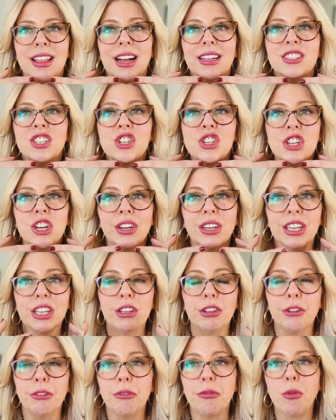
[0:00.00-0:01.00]
That's
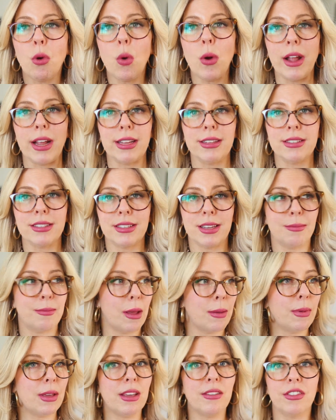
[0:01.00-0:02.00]
sharing your voice and
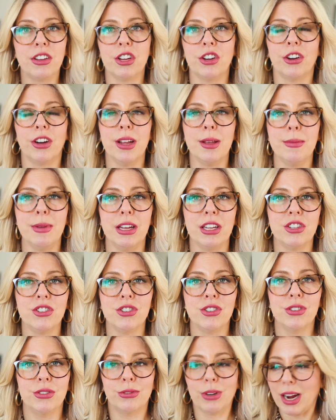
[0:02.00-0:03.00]
maybe even your
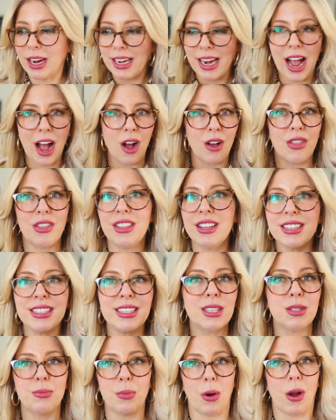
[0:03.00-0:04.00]
image. Right now, this is